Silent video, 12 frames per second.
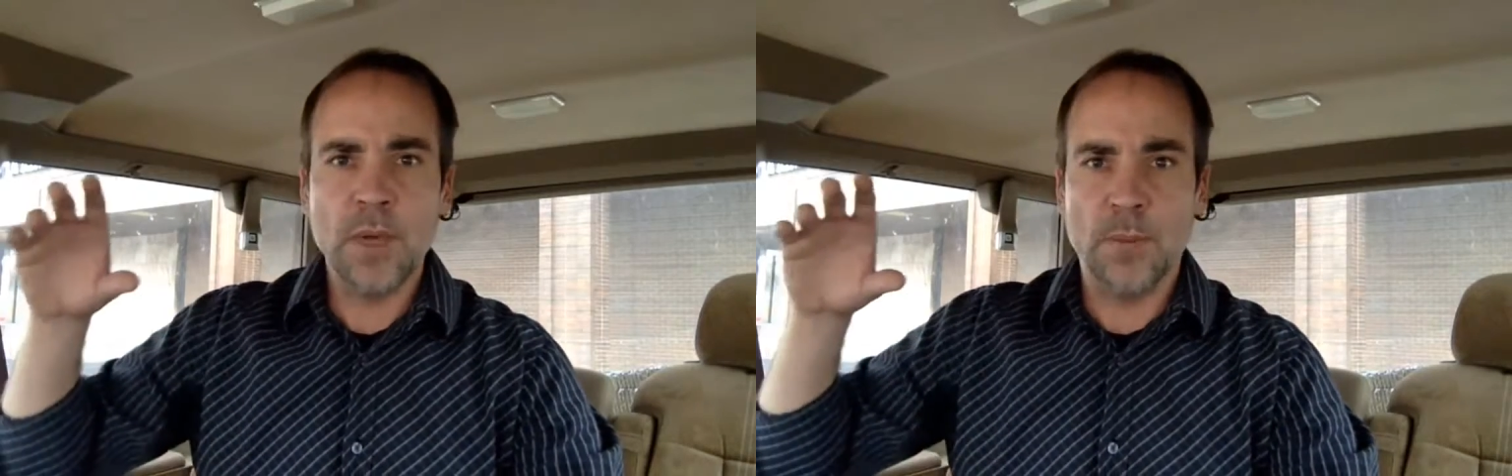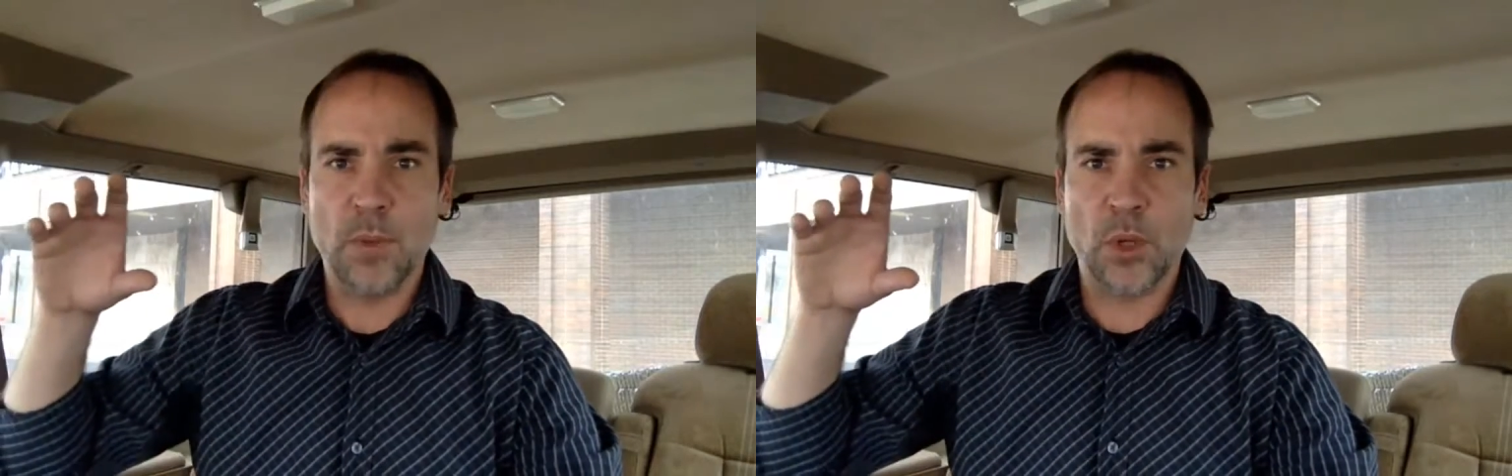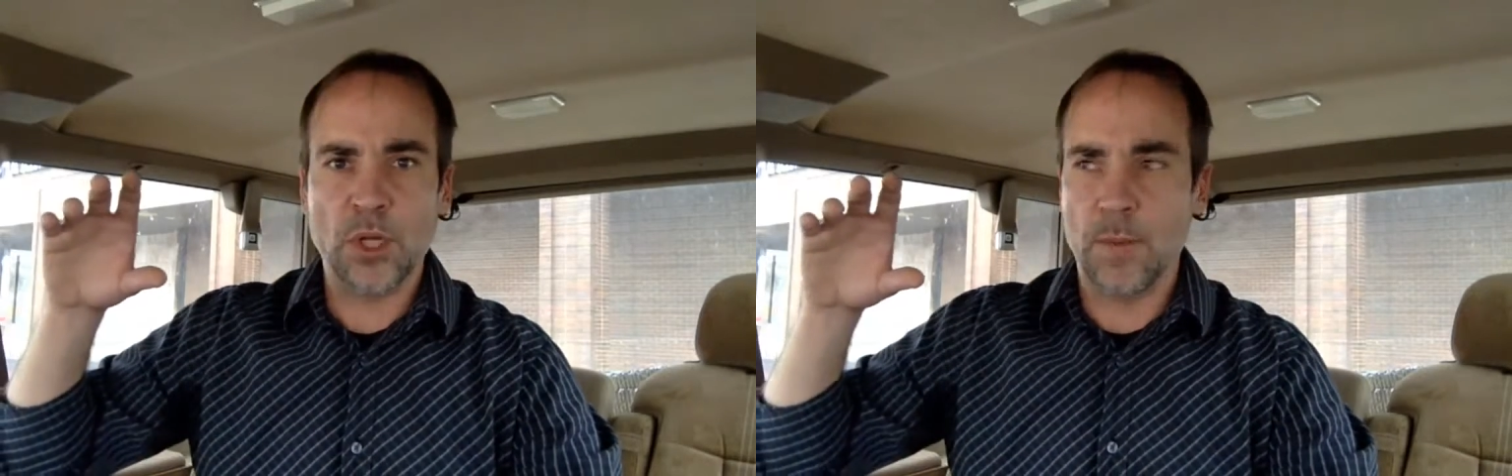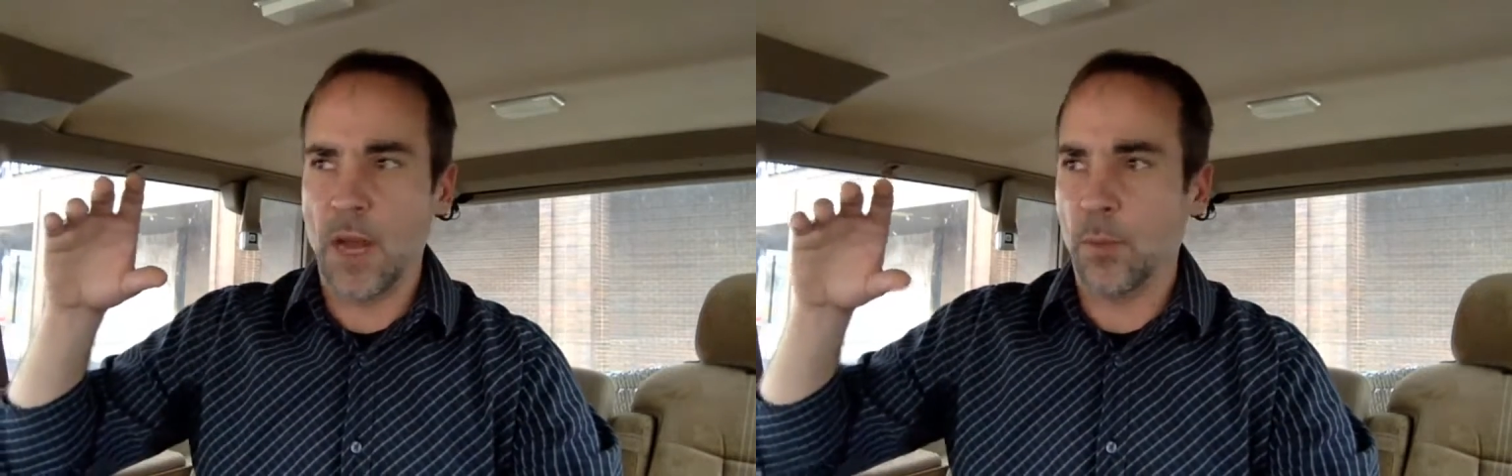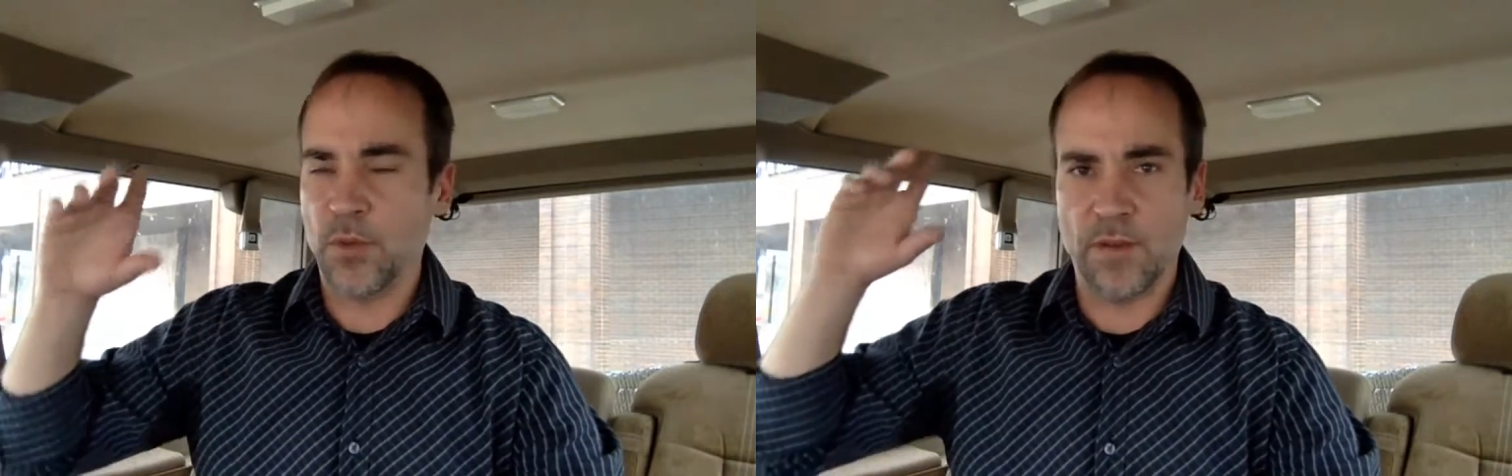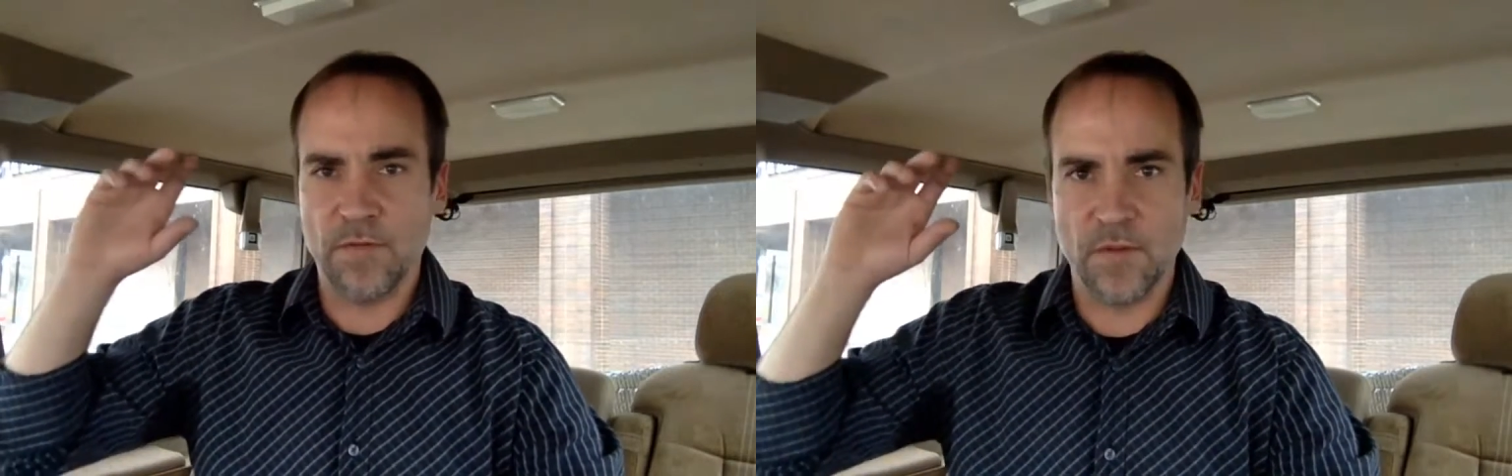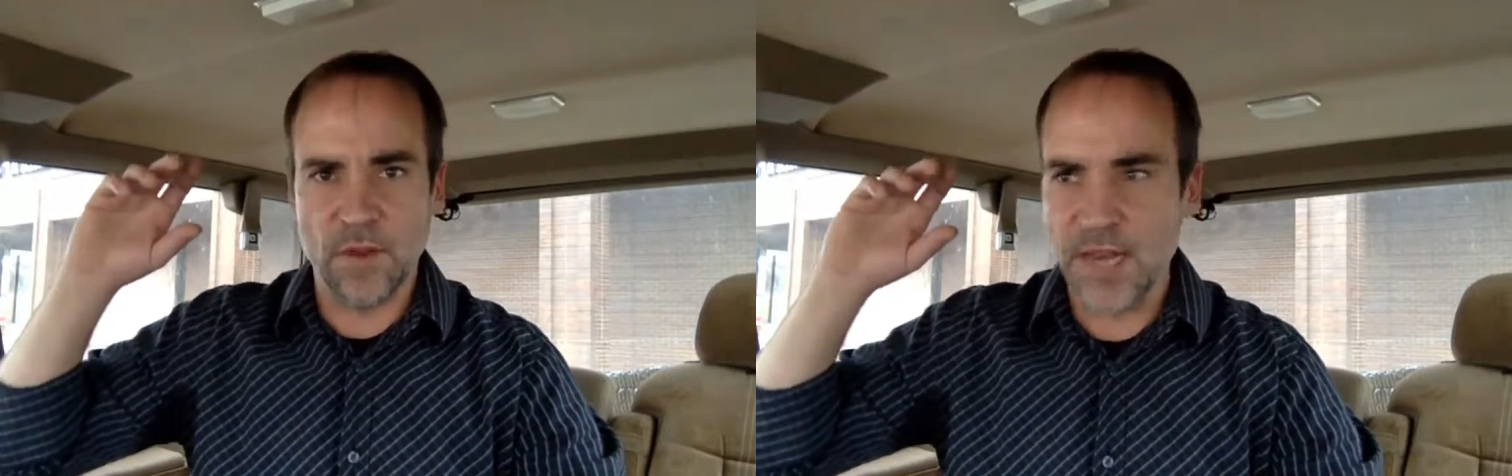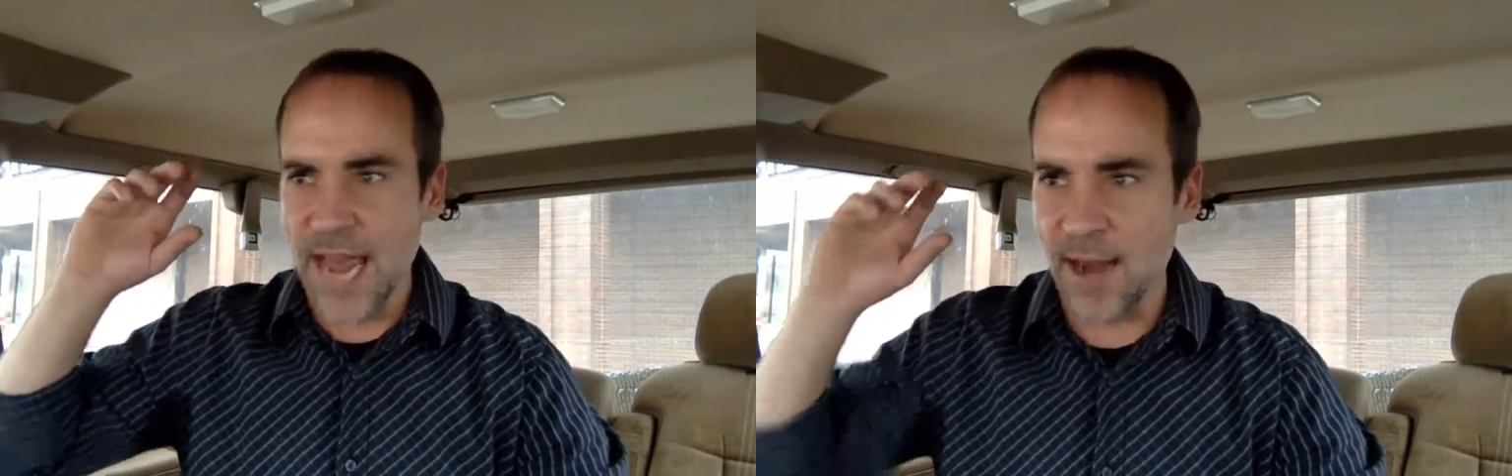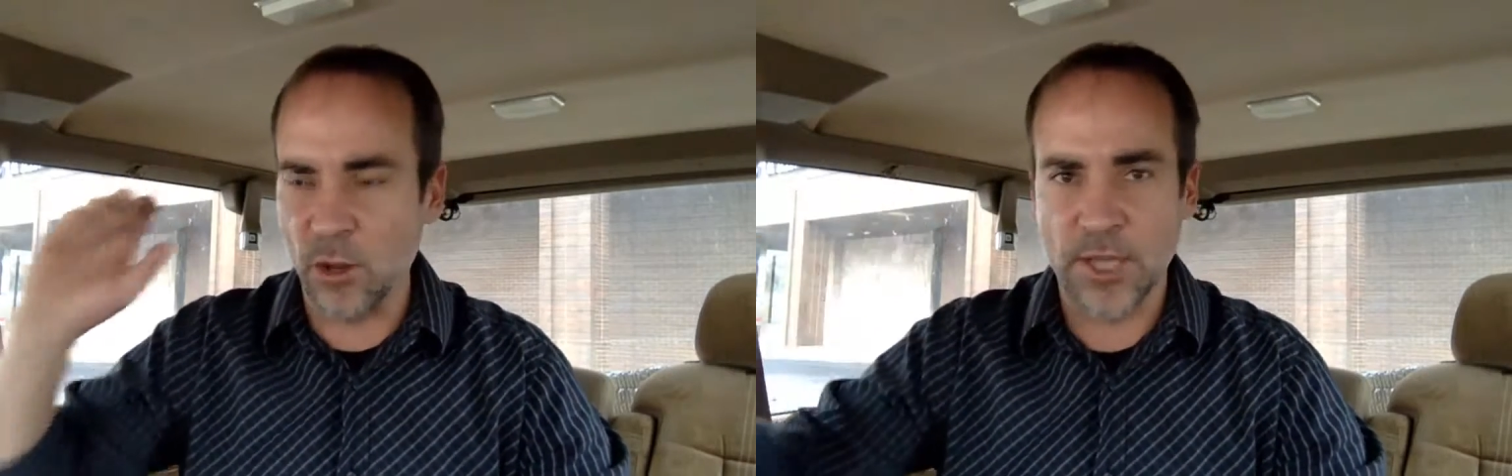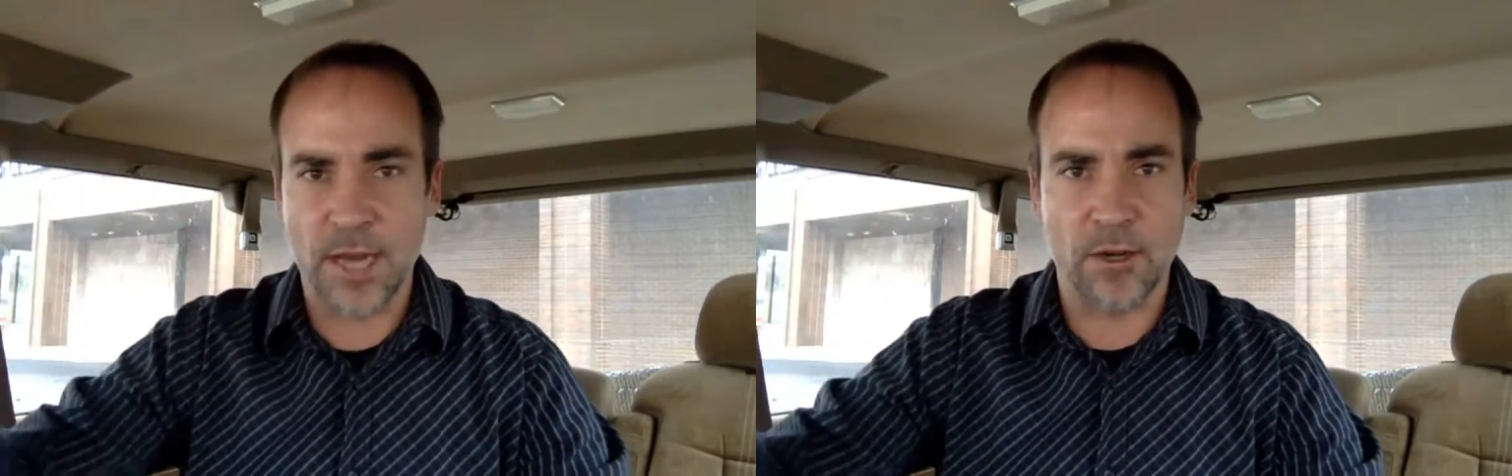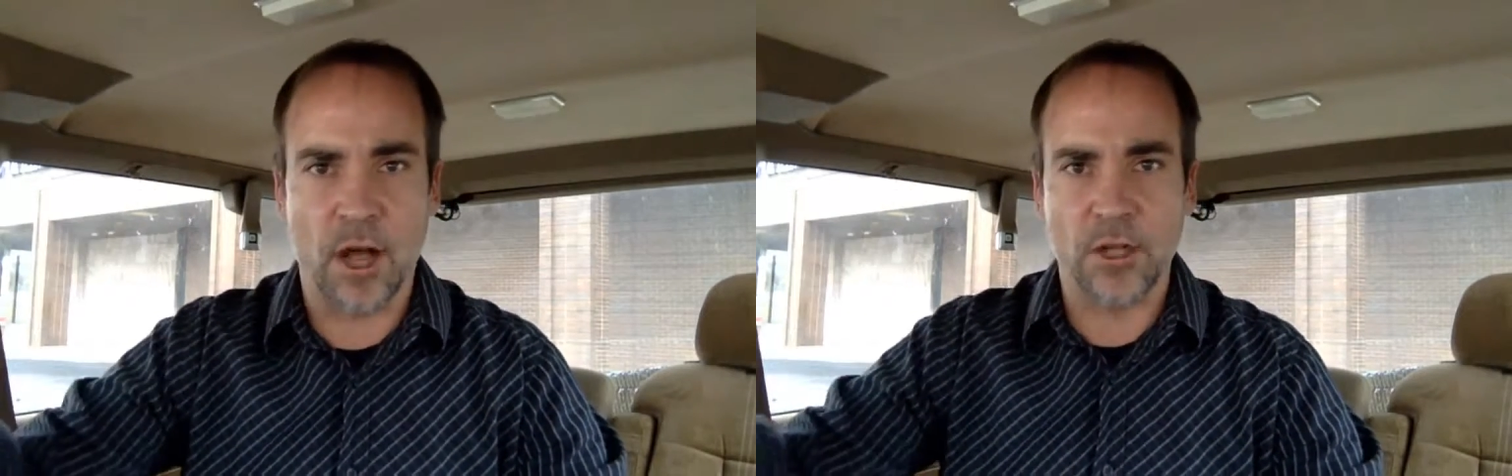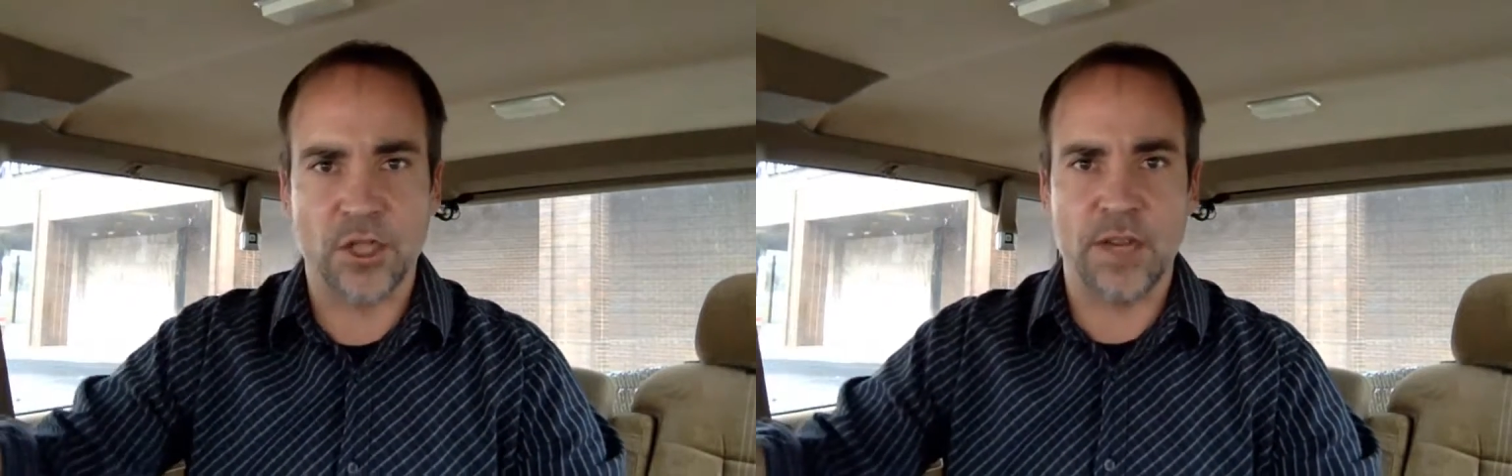people are coming up with
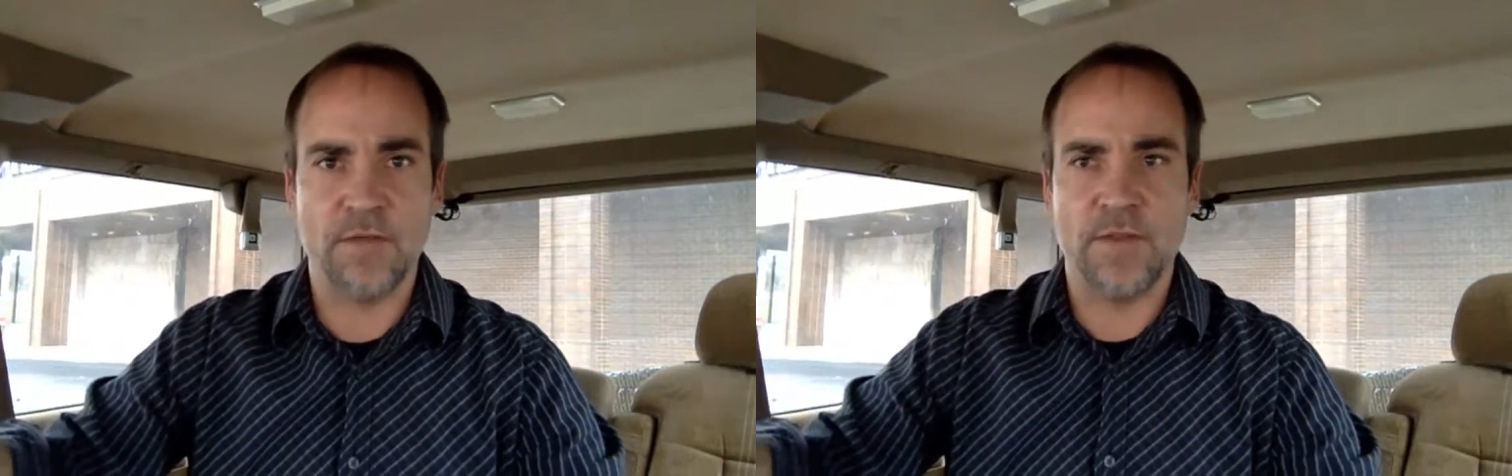nanotechnology